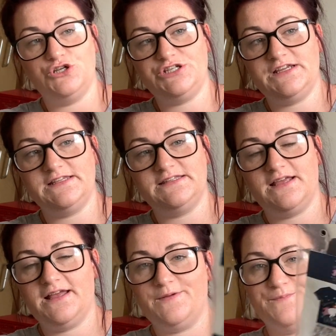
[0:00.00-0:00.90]
She is
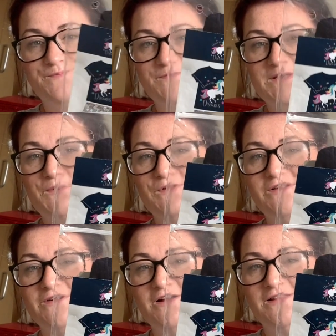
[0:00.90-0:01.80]
a typical
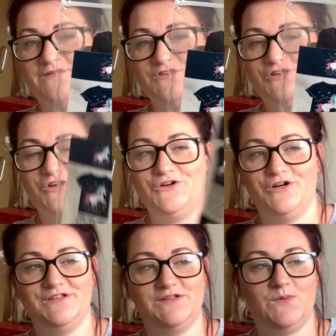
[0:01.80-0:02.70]
little girl, loves her
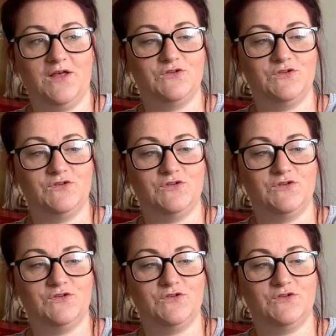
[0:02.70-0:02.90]
unicorns as well.